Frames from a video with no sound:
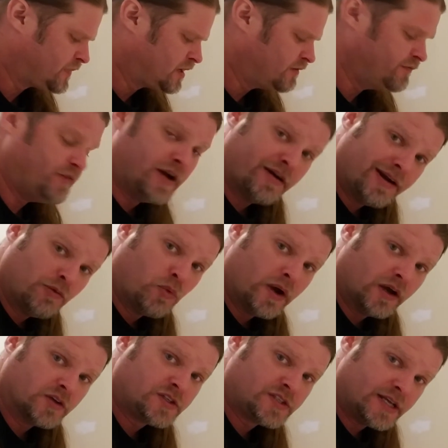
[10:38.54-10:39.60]
Very
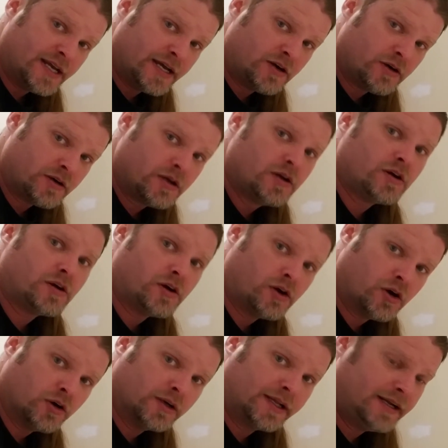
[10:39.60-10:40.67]
well centered.
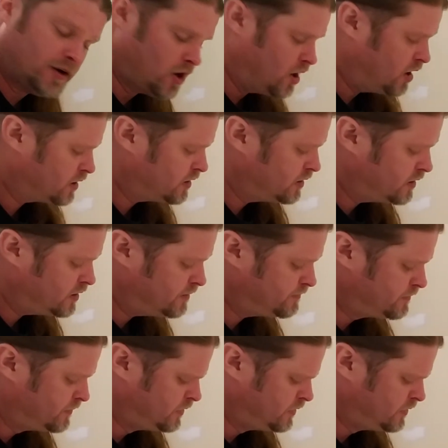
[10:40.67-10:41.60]
Early lockup.